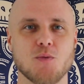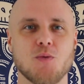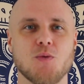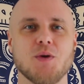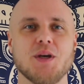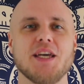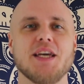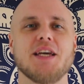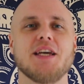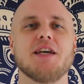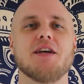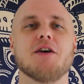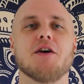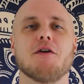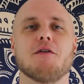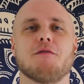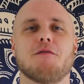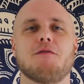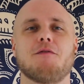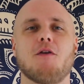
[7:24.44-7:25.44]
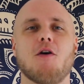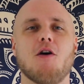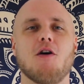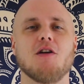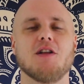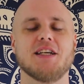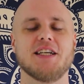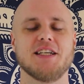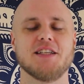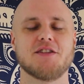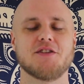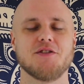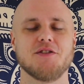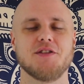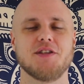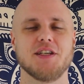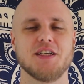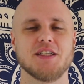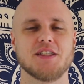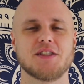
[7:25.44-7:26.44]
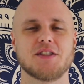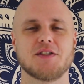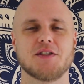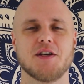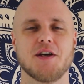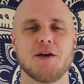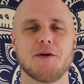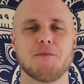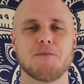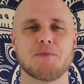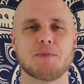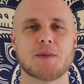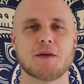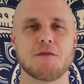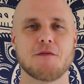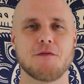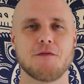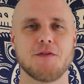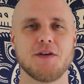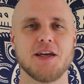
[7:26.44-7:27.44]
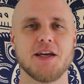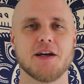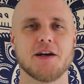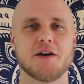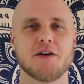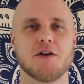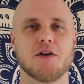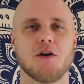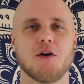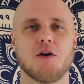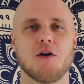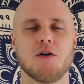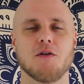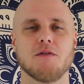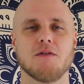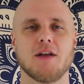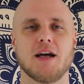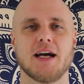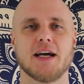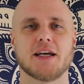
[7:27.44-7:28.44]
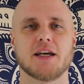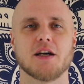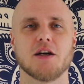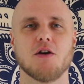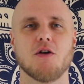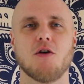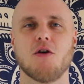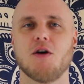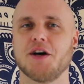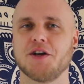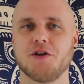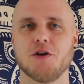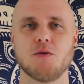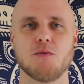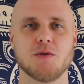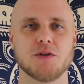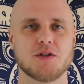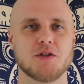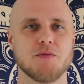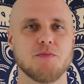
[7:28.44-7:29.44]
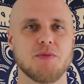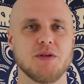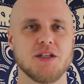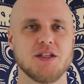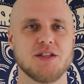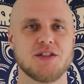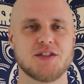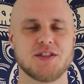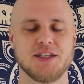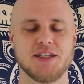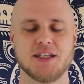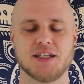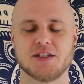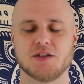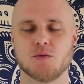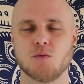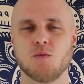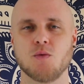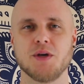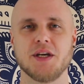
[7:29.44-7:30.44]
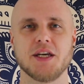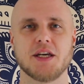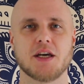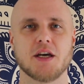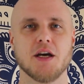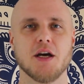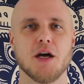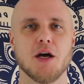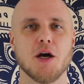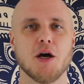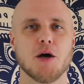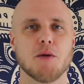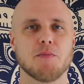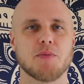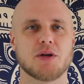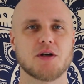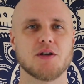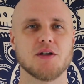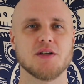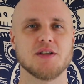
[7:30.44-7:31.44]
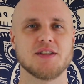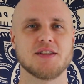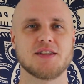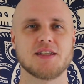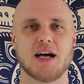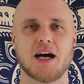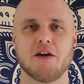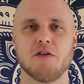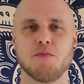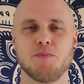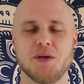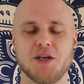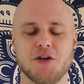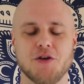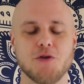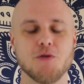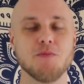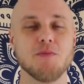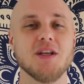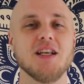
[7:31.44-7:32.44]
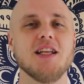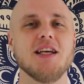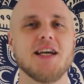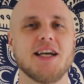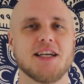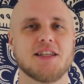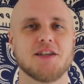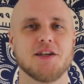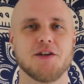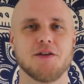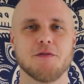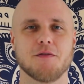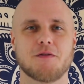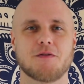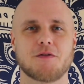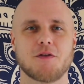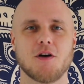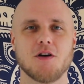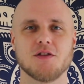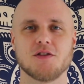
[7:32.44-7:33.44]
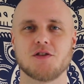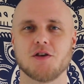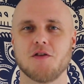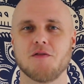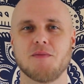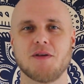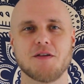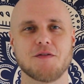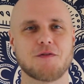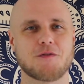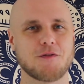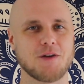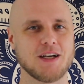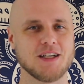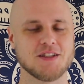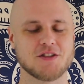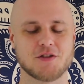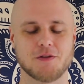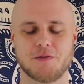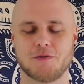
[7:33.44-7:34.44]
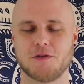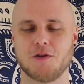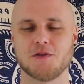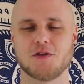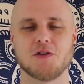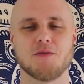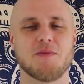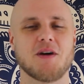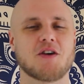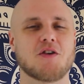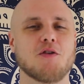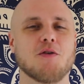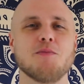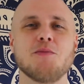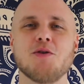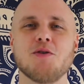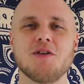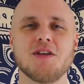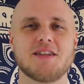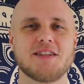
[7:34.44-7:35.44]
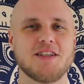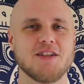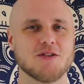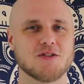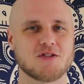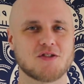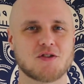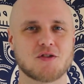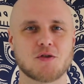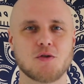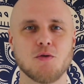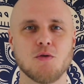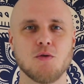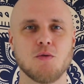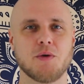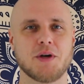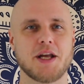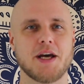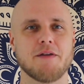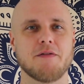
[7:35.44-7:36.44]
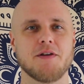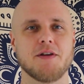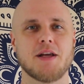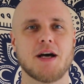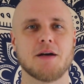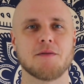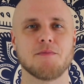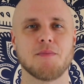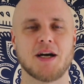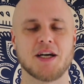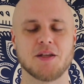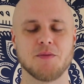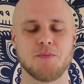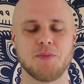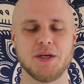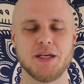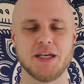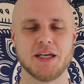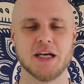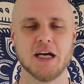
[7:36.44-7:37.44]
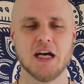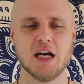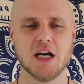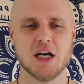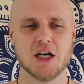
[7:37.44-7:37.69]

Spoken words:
we fall into this fear of like, oh, I don't want to be seen as weak because I would be humiliated in front of my friends, in front of my community or school, whatever that might be.